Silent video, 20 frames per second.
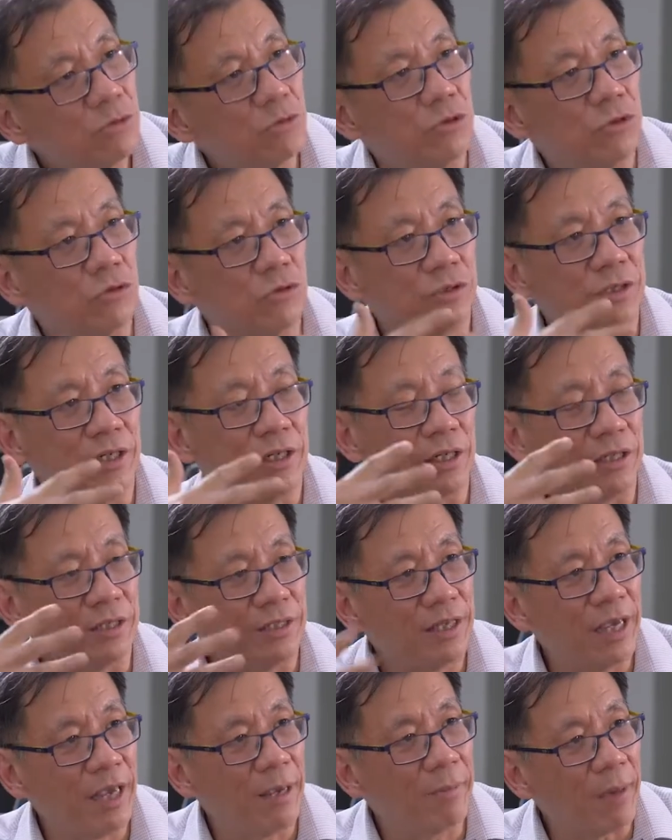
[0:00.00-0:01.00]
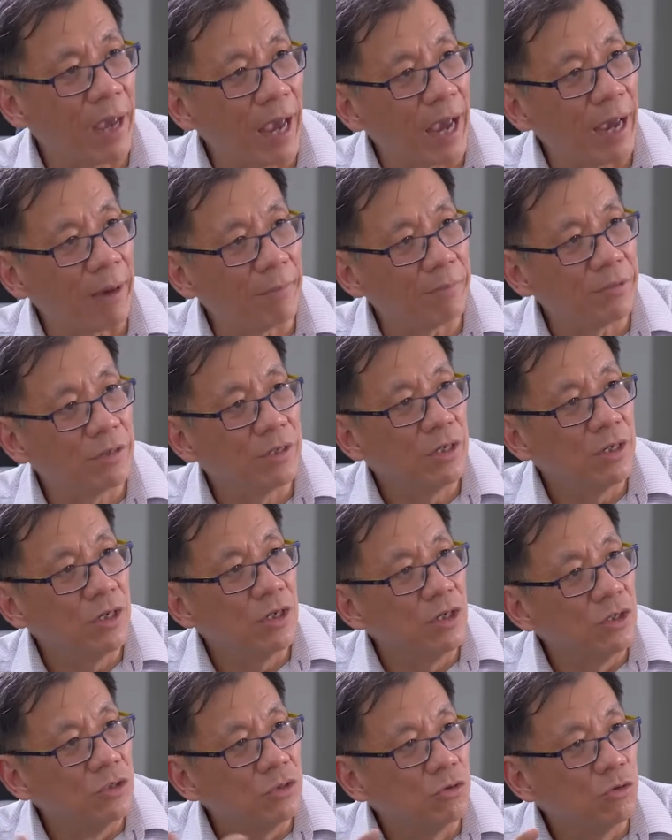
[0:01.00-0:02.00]
who's using the same app
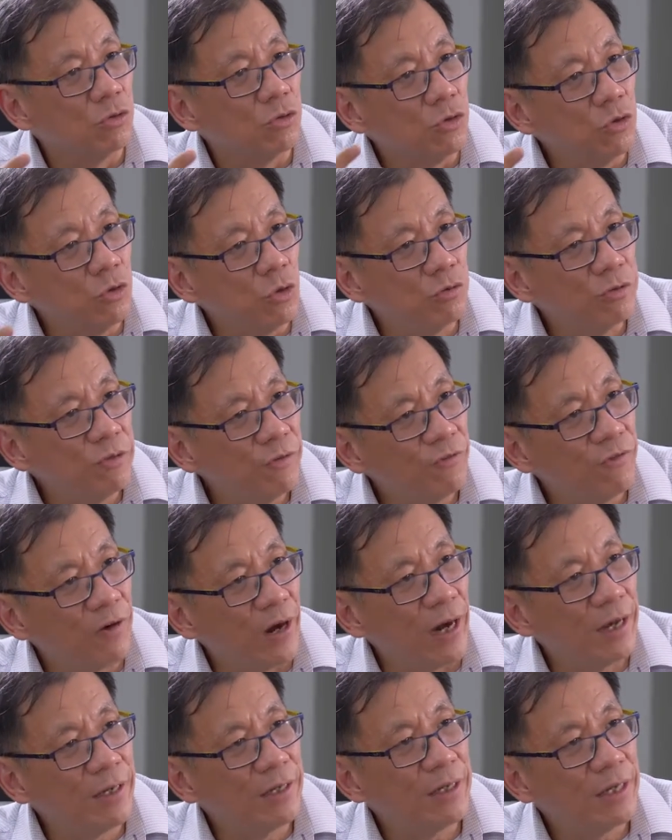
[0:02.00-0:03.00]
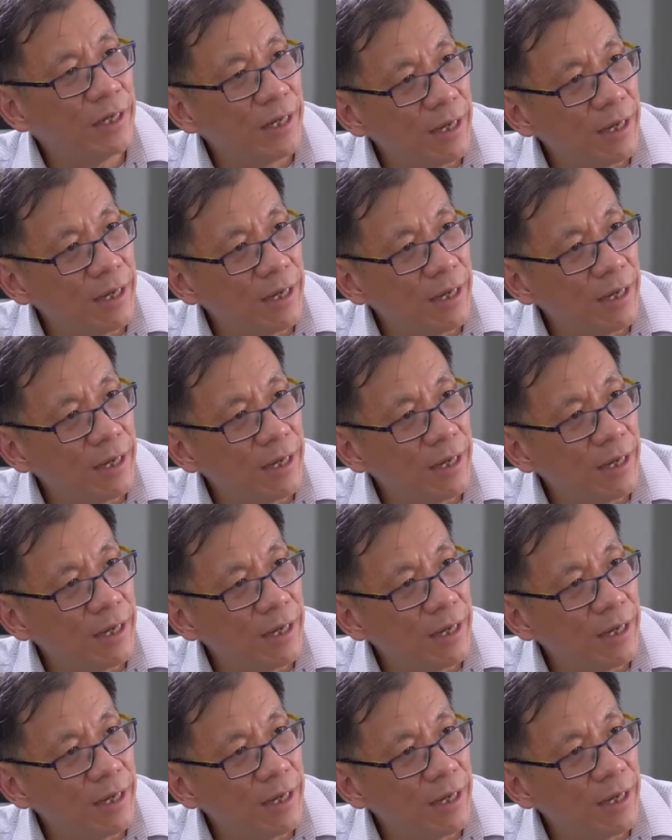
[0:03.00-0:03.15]
to notify